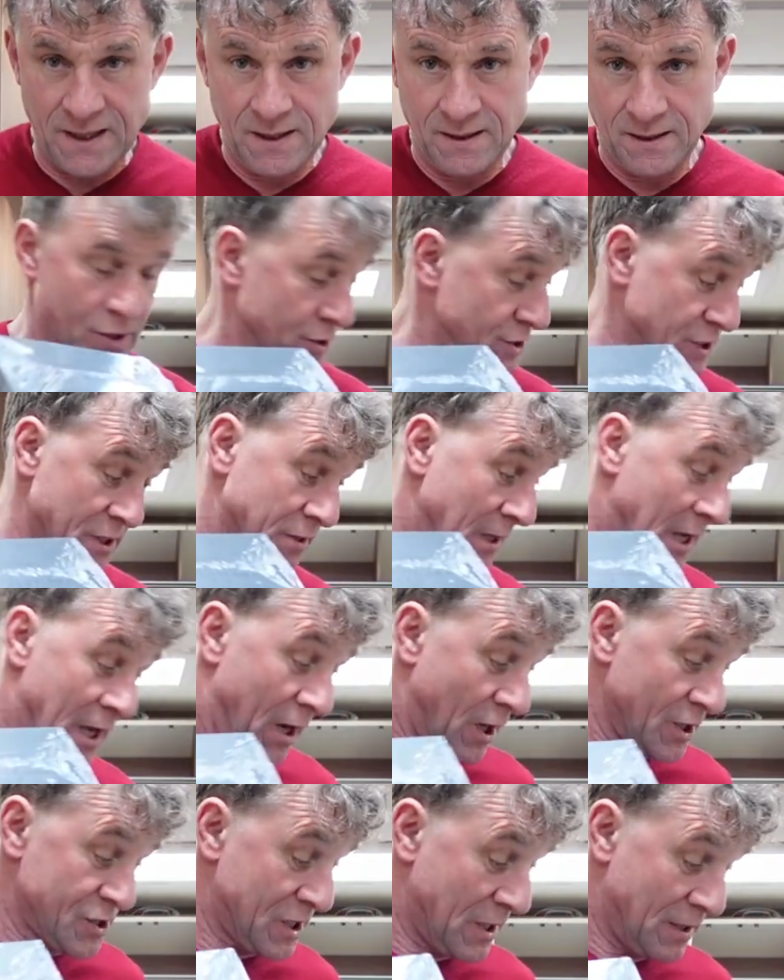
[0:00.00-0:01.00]
and
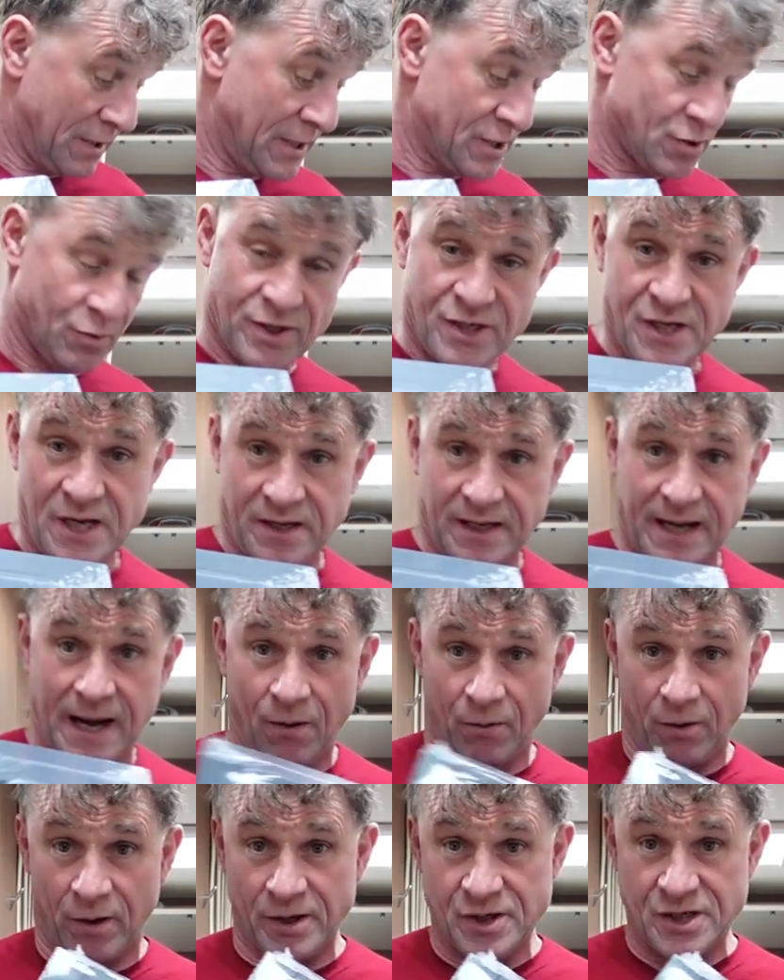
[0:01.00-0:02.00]
I literally said to
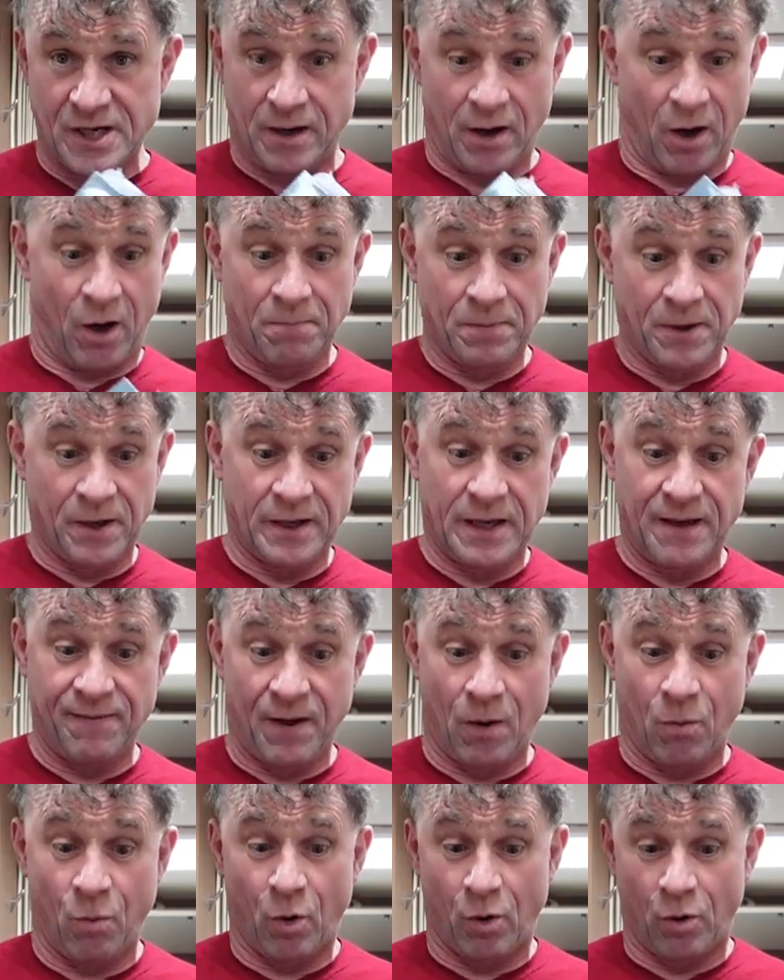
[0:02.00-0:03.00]
Caroline, I said, I'm going to give
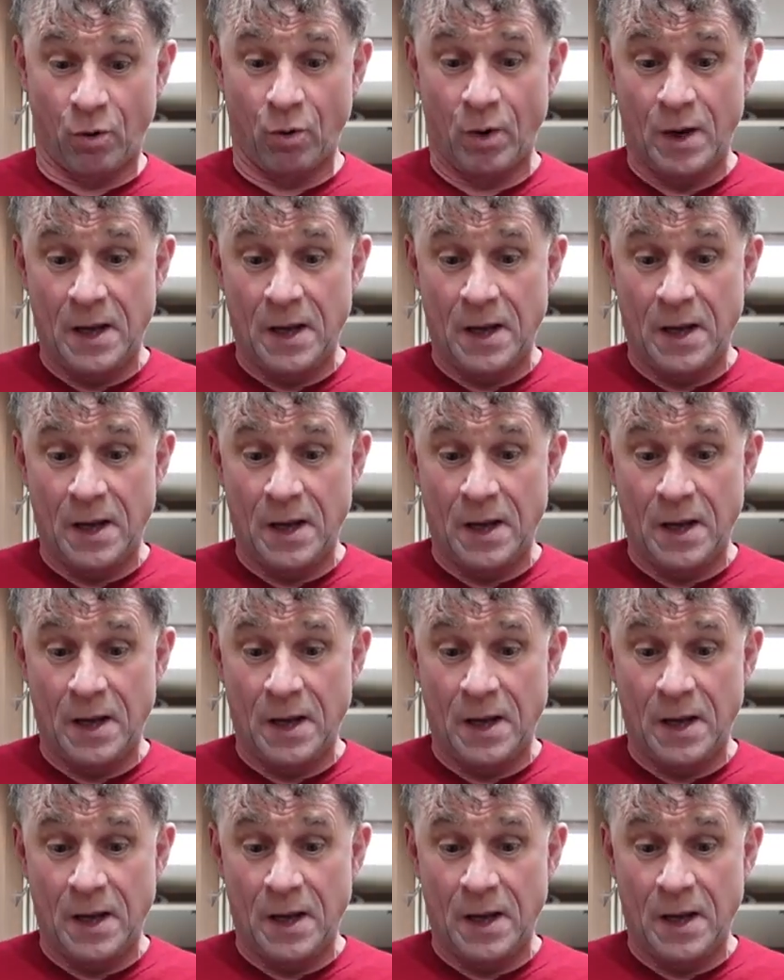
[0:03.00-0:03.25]
it a whirl,